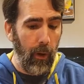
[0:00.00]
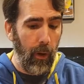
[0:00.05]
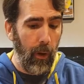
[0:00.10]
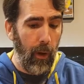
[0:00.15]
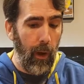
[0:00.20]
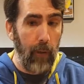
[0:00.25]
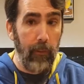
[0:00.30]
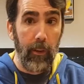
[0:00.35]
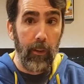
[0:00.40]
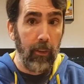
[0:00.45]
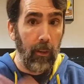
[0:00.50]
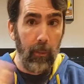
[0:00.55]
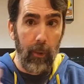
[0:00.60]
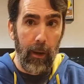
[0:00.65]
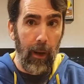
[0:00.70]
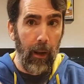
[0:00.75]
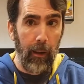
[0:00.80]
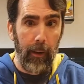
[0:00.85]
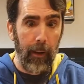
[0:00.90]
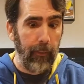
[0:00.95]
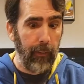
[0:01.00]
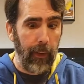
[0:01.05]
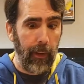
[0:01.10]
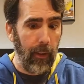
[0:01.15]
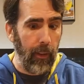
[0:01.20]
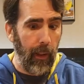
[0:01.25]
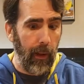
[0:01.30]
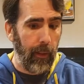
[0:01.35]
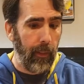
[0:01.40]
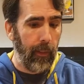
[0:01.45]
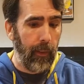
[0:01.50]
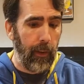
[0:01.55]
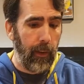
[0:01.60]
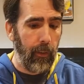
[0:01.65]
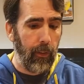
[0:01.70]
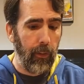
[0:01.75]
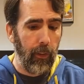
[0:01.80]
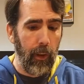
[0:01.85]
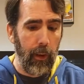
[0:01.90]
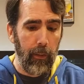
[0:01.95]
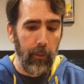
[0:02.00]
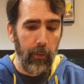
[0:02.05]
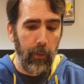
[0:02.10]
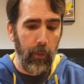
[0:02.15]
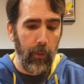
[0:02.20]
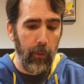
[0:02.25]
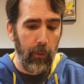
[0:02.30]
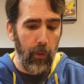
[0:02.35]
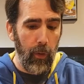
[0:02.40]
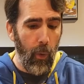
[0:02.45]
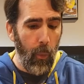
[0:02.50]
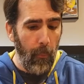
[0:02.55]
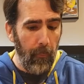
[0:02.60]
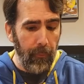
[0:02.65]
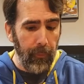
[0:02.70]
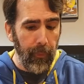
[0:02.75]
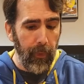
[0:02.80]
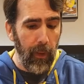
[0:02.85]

Obviously, I like to collect things, so that's fun too.